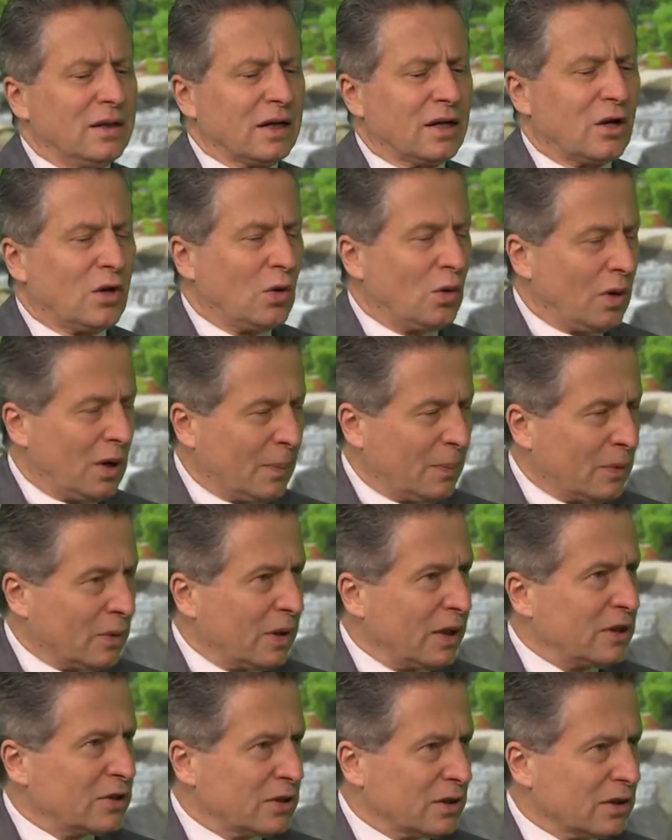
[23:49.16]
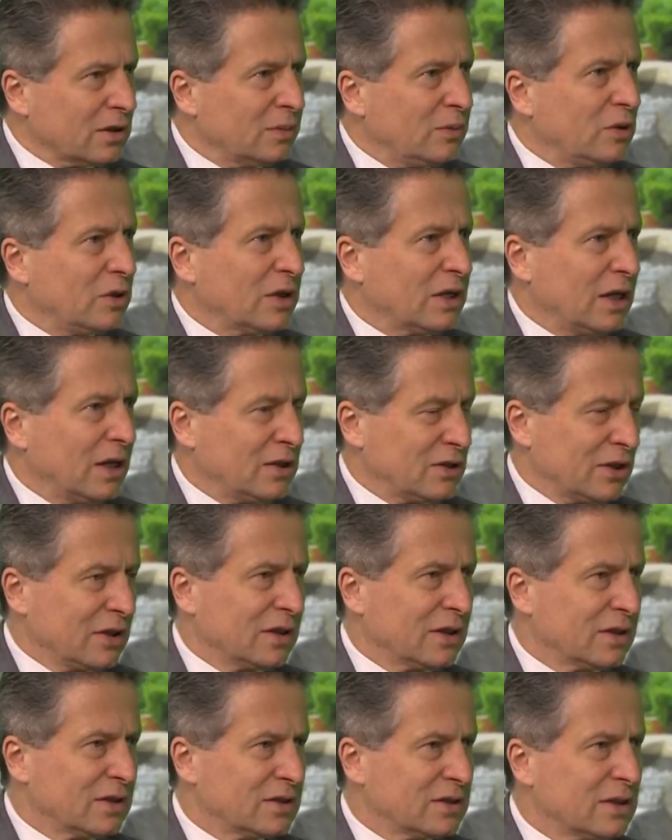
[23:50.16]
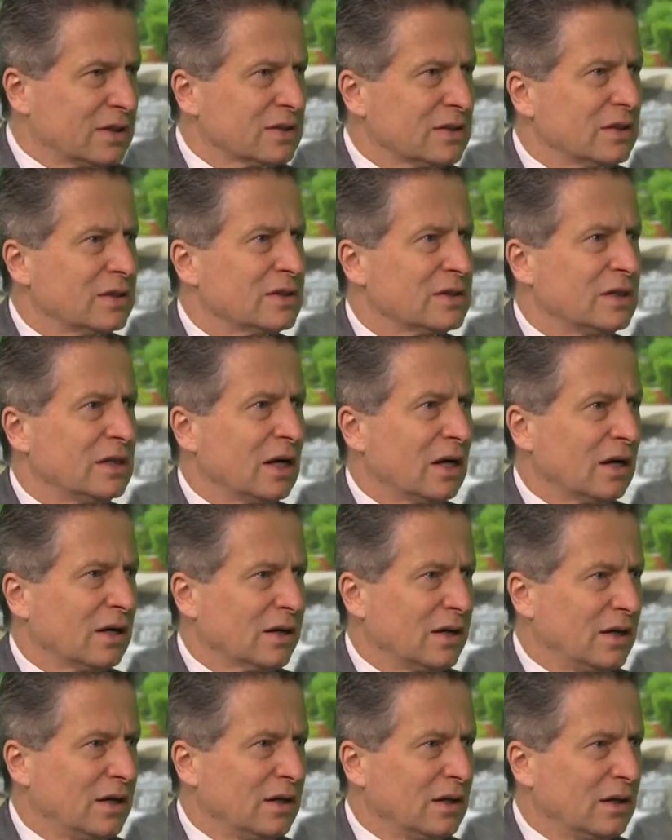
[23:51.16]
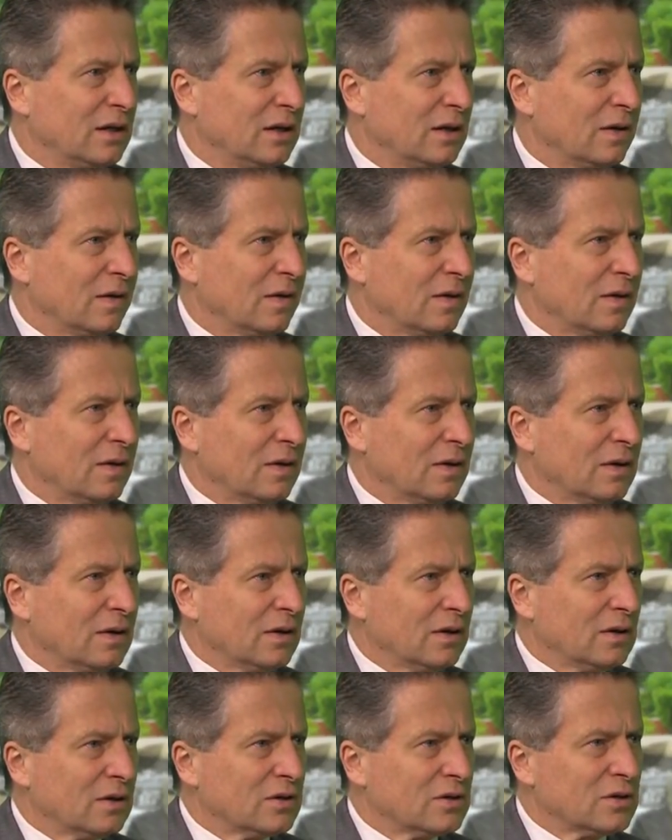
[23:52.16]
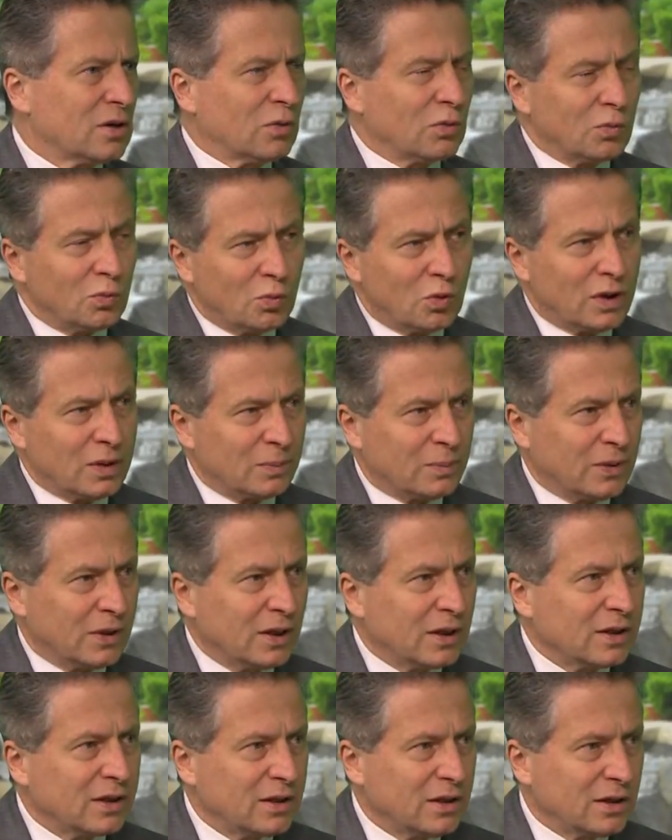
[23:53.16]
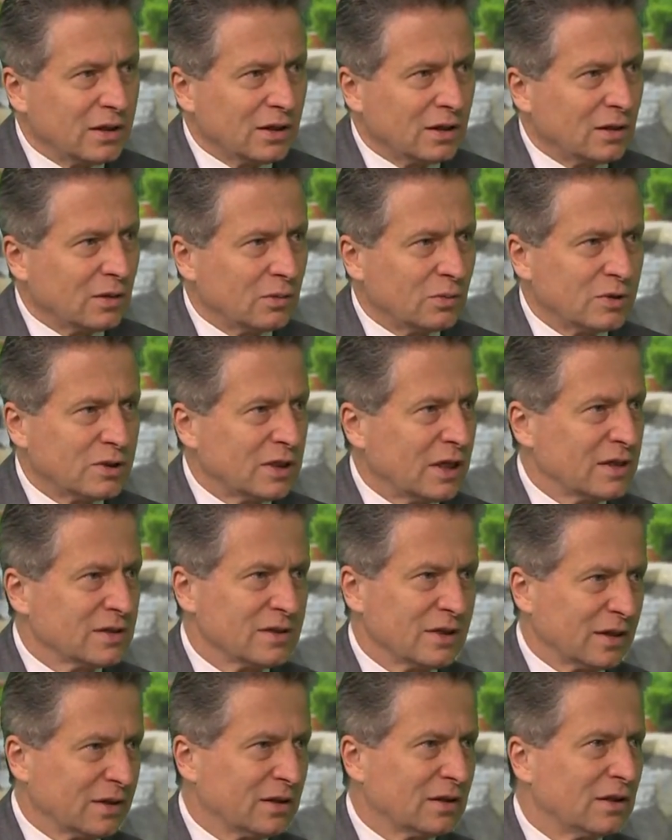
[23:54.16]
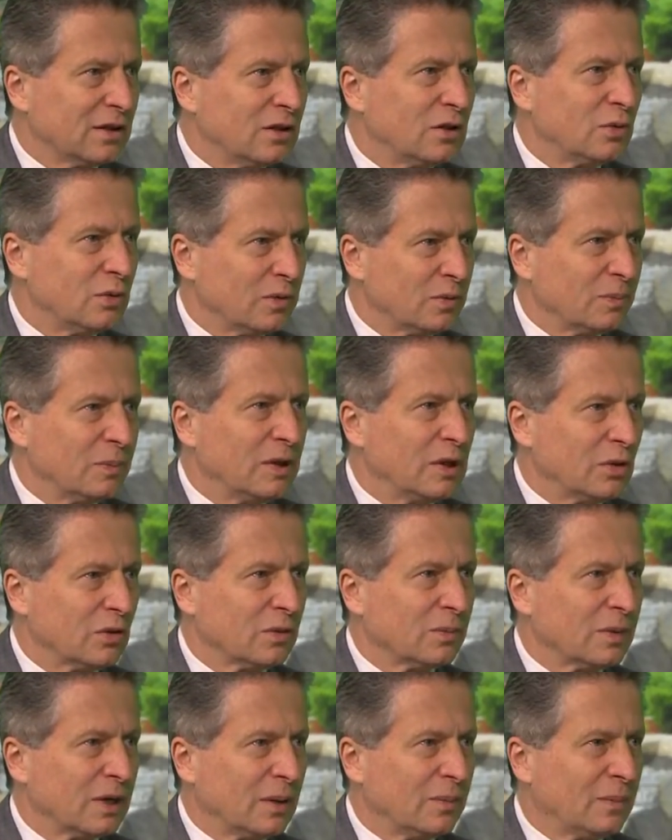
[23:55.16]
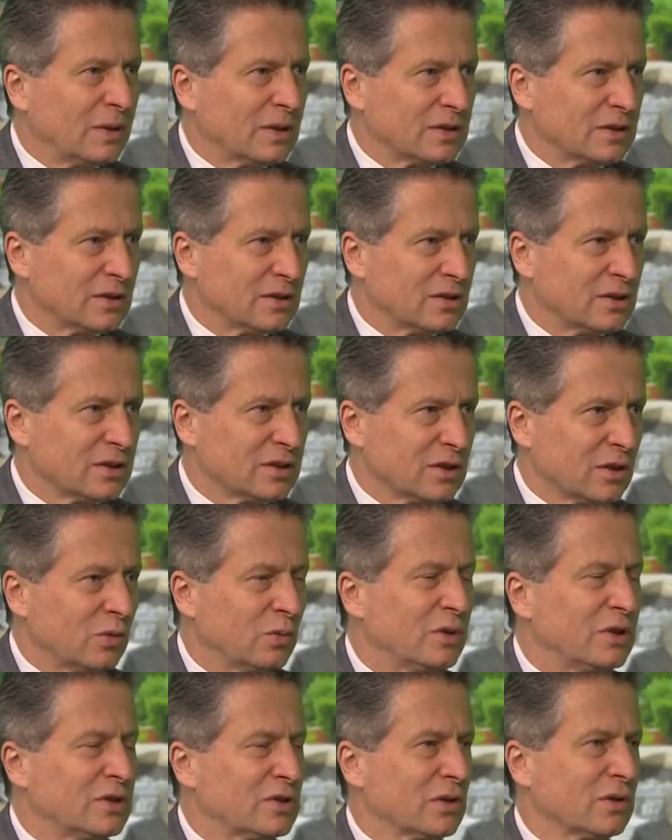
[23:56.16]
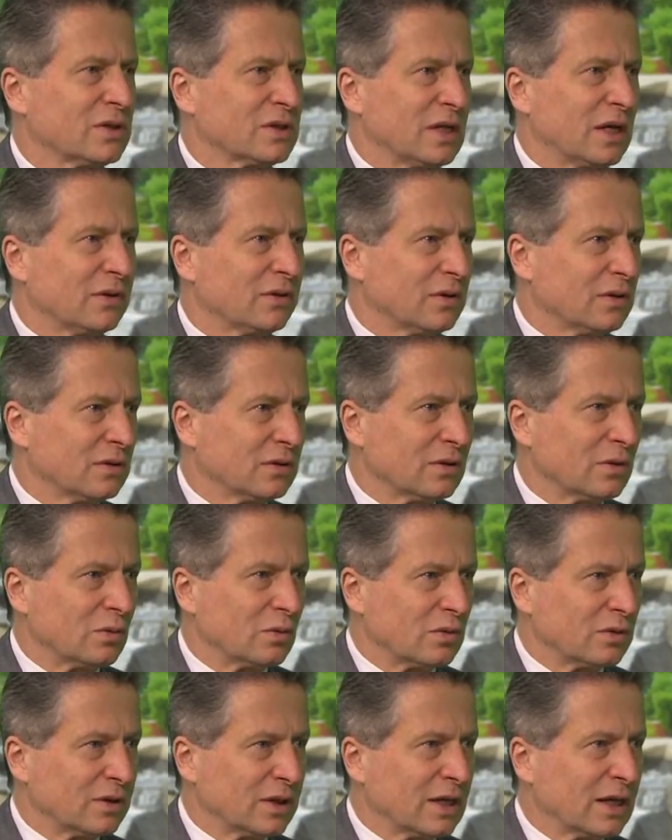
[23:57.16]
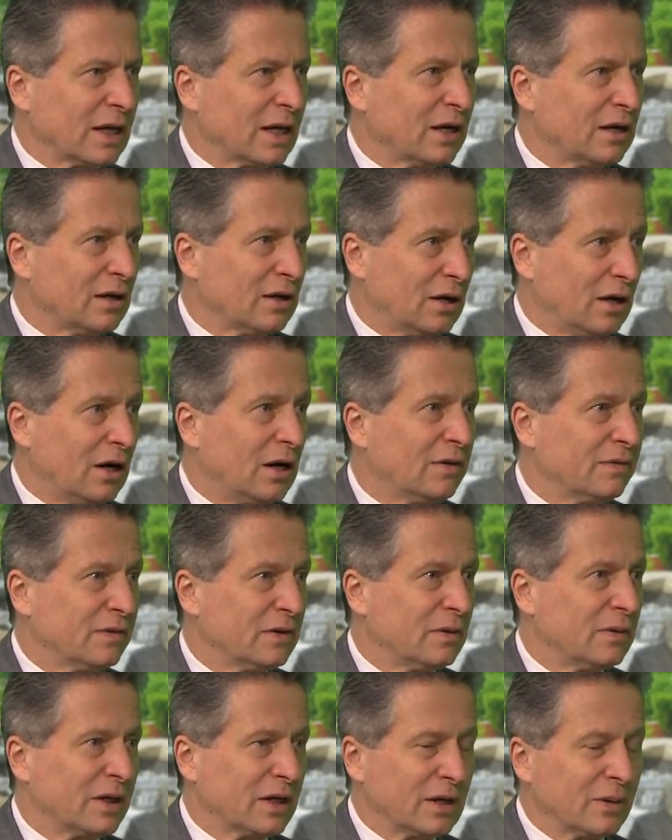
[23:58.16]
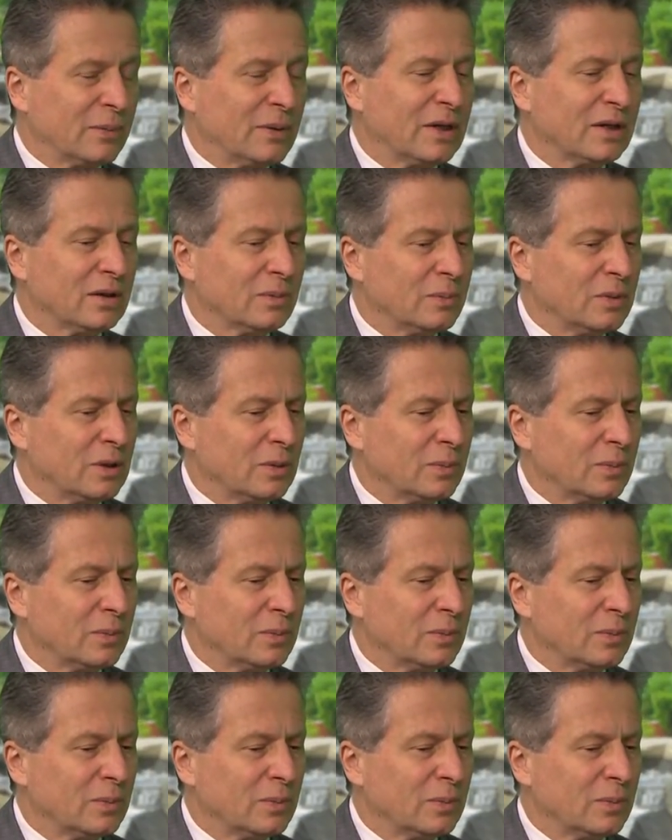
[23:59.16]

that cooperation, communication, and consistency are key. So one plug here, which has nothing to do with me or my business, just a resource out there in the world that I often recommend to